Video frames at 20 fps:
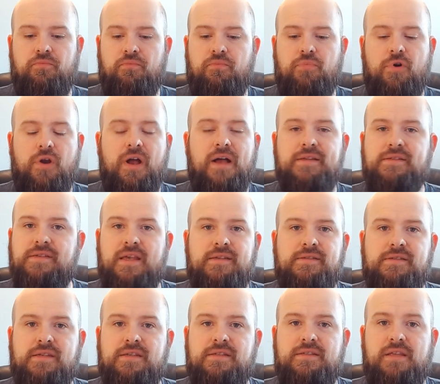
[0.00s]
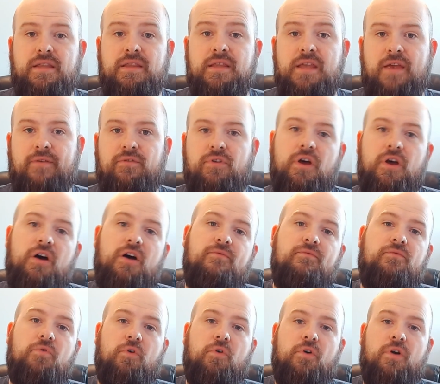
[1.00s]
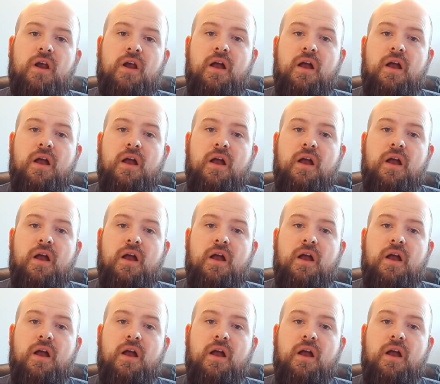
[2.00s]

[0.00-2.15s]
processes that they've done for